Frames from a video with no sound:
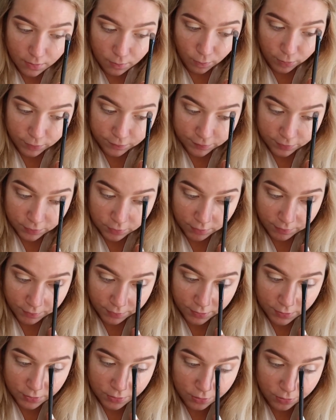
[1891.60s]
One Flew
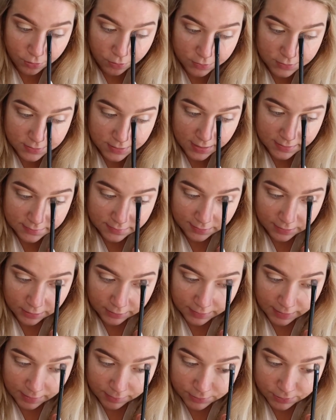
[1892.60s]
Over the Cuckoo's Nest. I
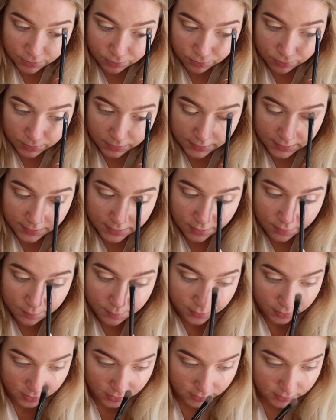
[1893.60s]
thought that was a really
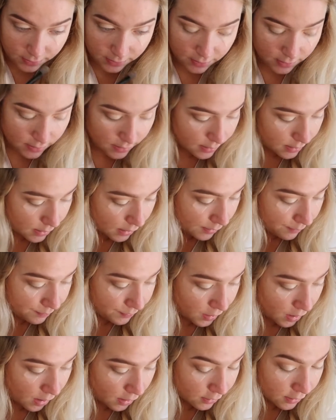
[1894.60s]
good book.
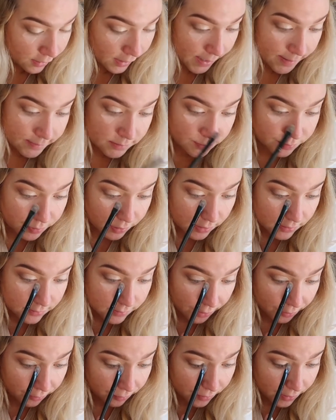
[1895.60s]
The Hunger Games
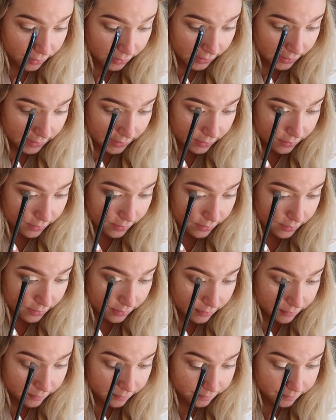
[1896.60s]
books are really good.